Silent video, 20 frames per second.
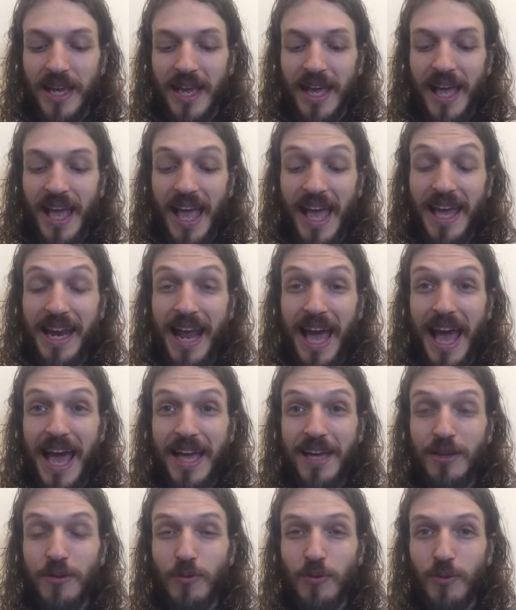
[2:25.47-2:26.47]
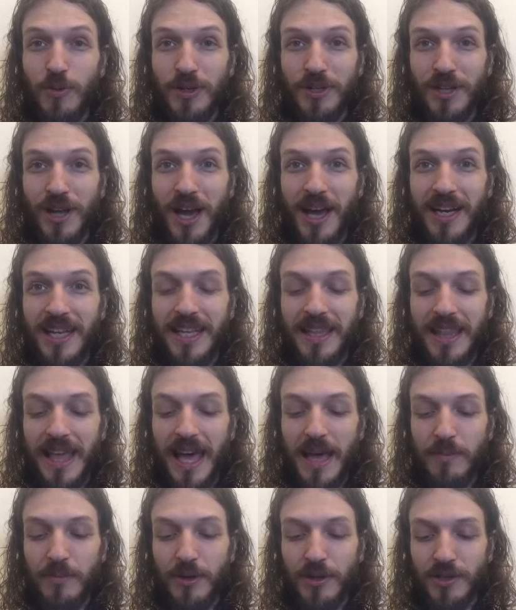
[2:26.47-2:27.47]
And I would not eat
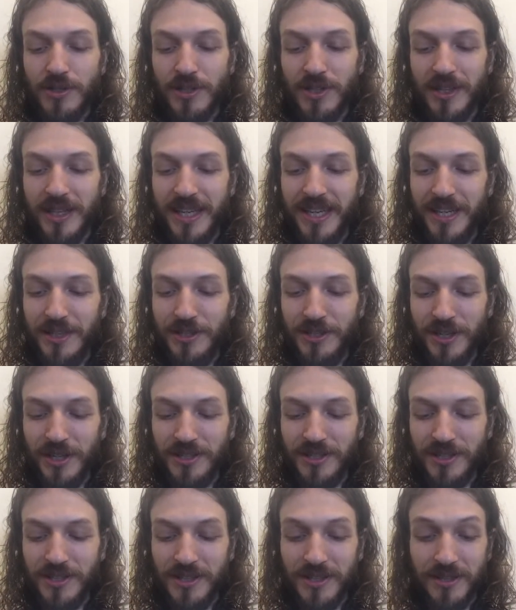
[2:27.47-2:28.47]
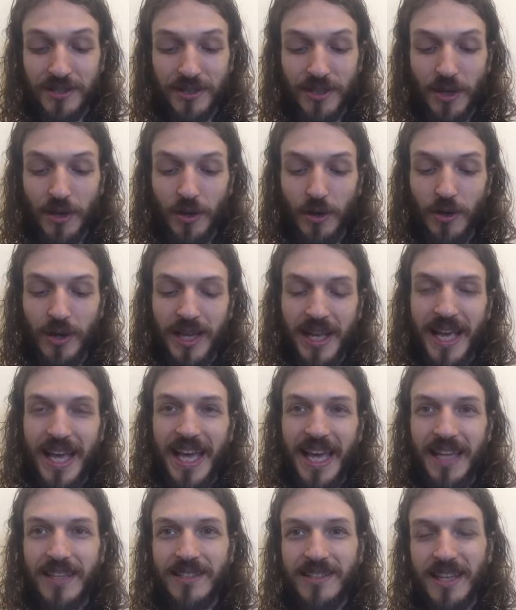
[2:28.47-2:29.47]
that personally, just so
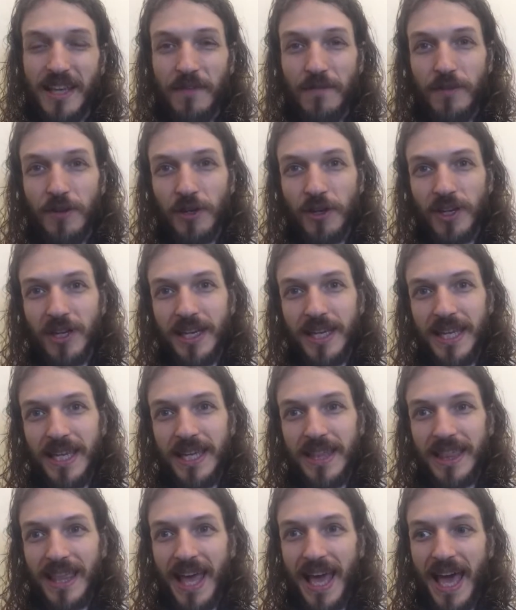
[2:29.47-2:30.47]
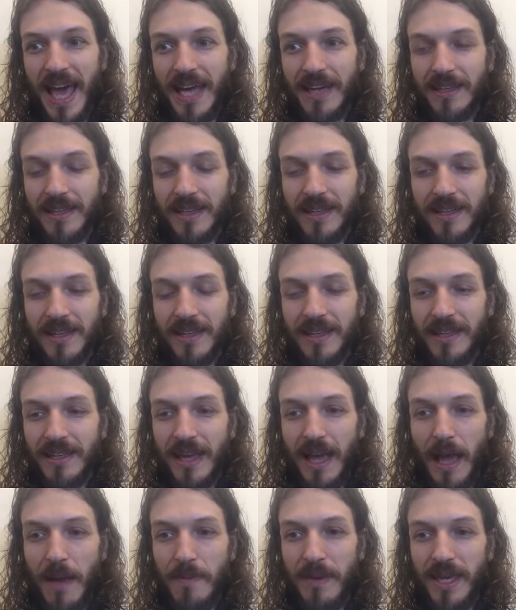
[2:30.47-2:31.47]
if you're gonna eat that,
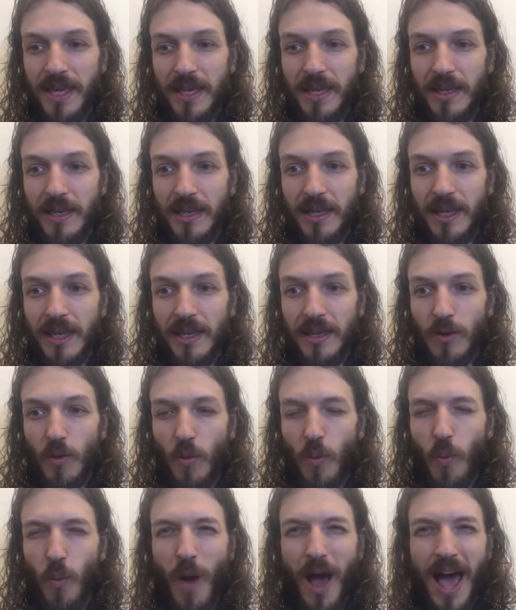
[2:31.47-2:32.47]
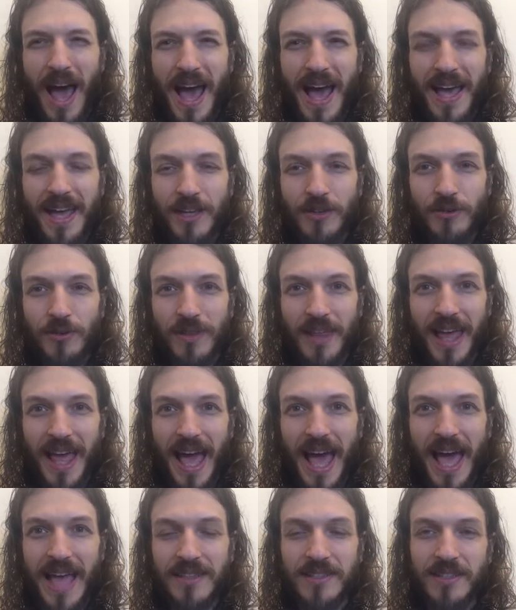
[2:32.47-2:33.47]
I mean, why do they
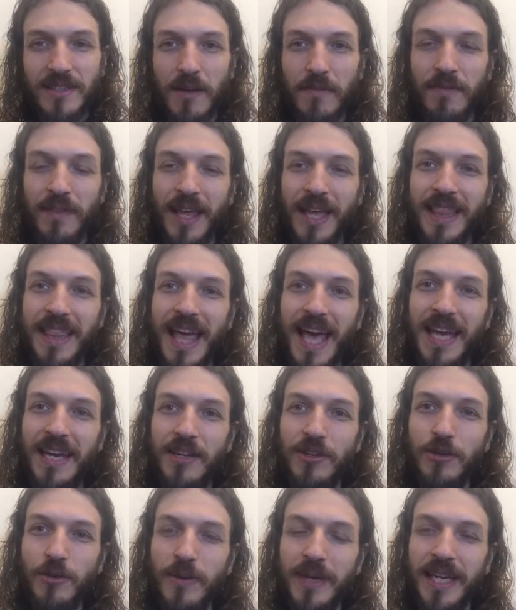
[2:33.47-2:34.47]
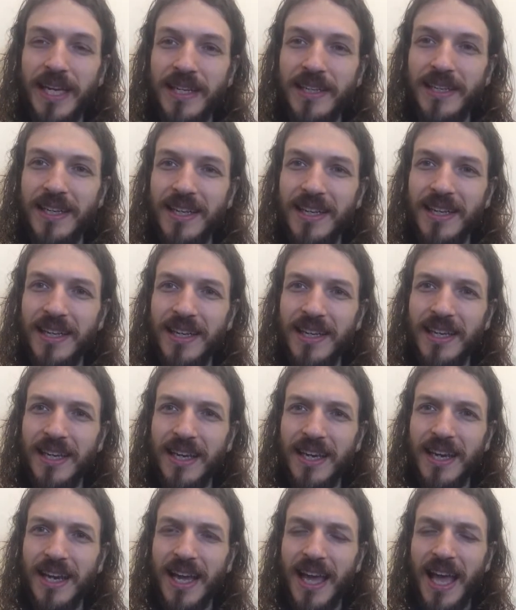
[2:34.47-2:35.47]
add stuff like that into it?
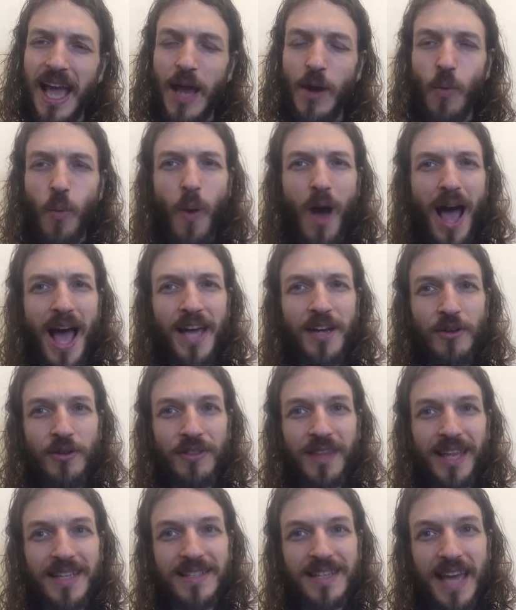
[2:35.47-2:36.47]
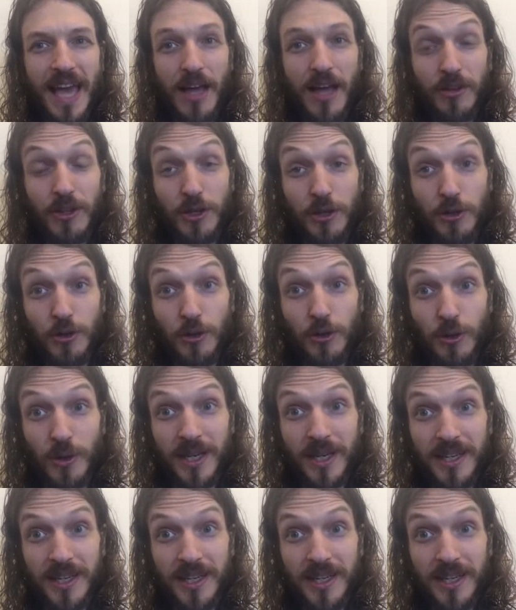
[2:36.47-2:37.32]
And why don't they tell you?